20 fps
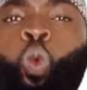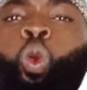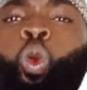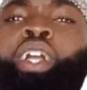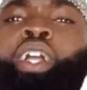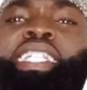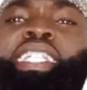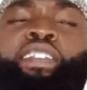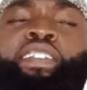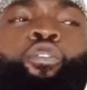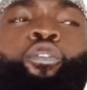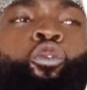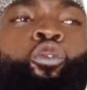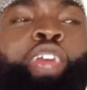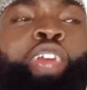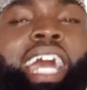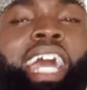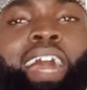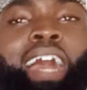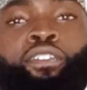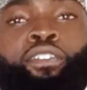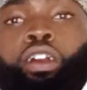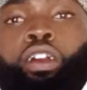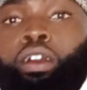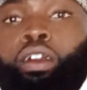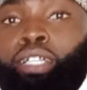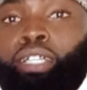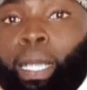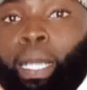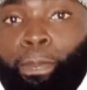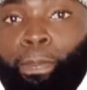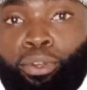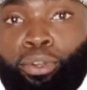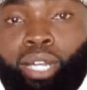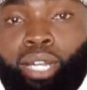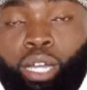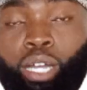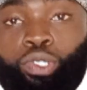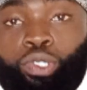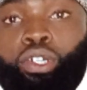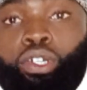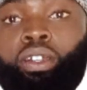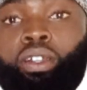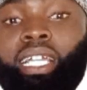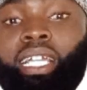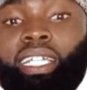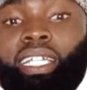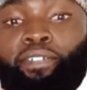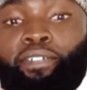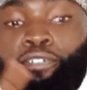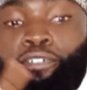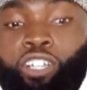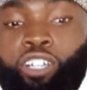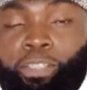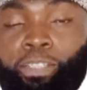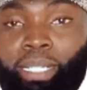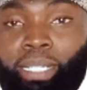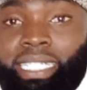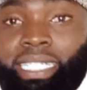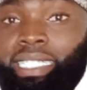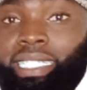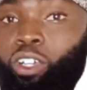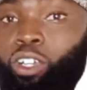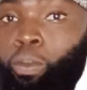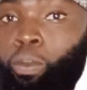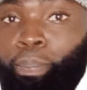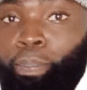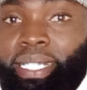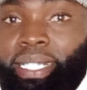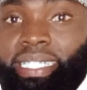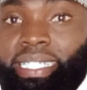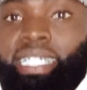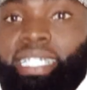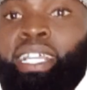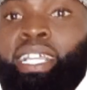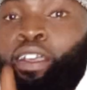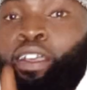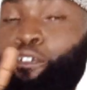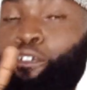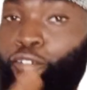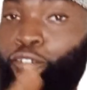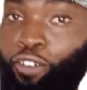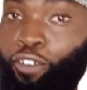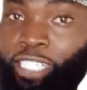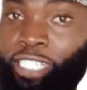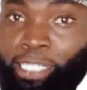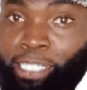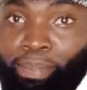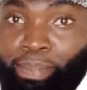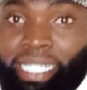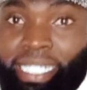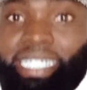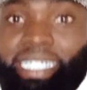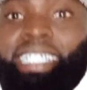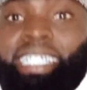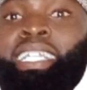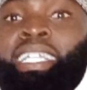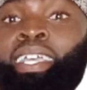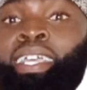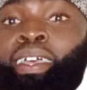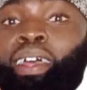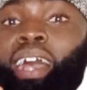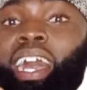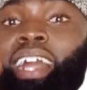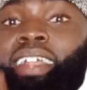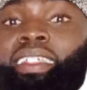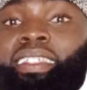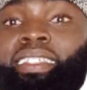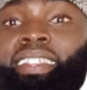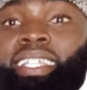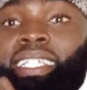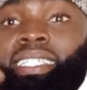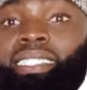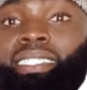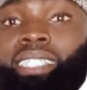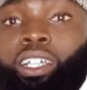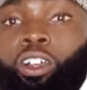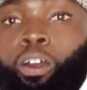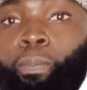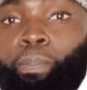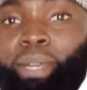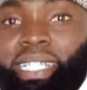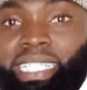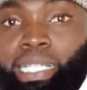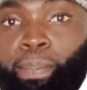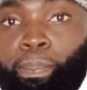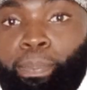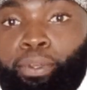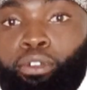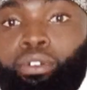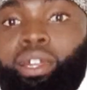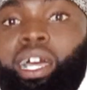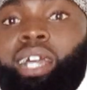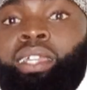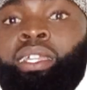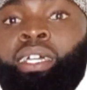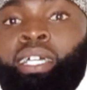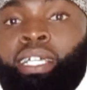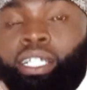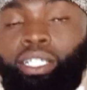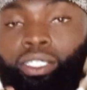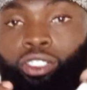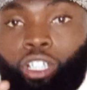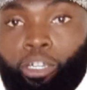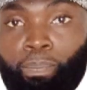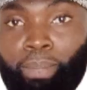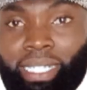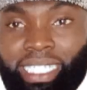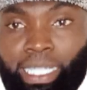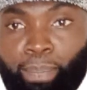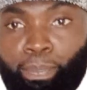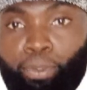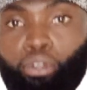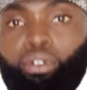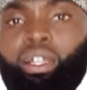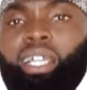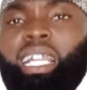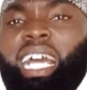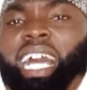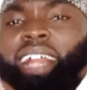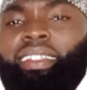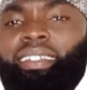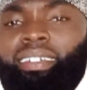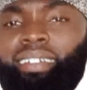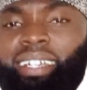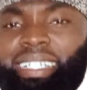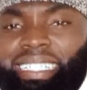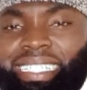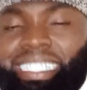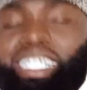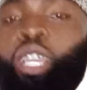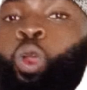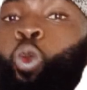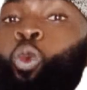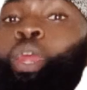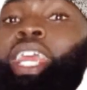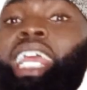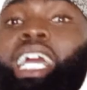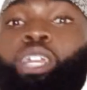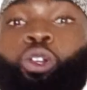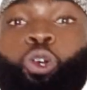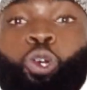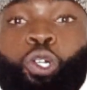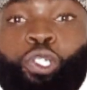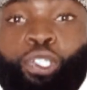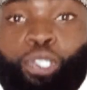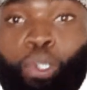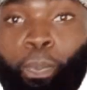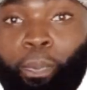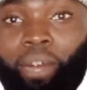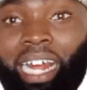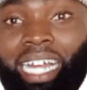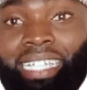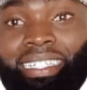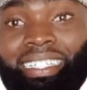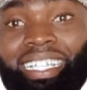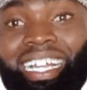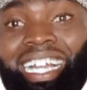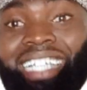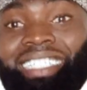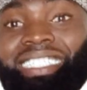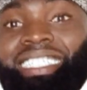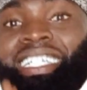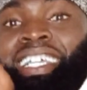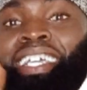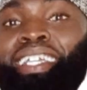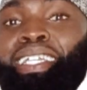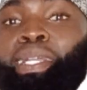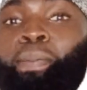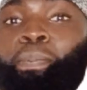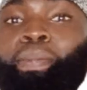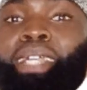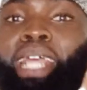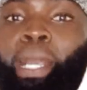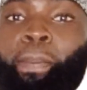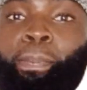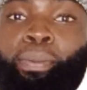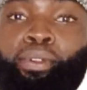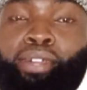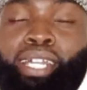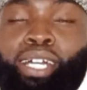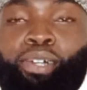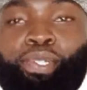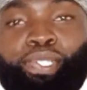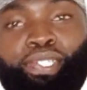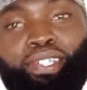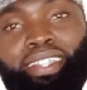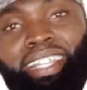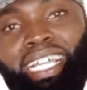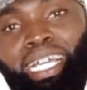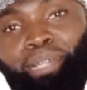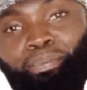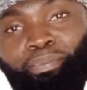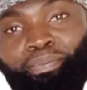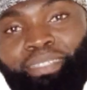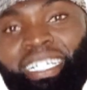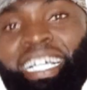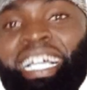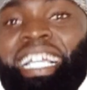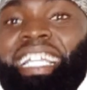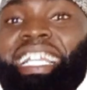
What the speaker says: What if we have other pronouns, the second person, first person, and the second person plural, third person plural, and the rest? we can also attach their pronouns to them.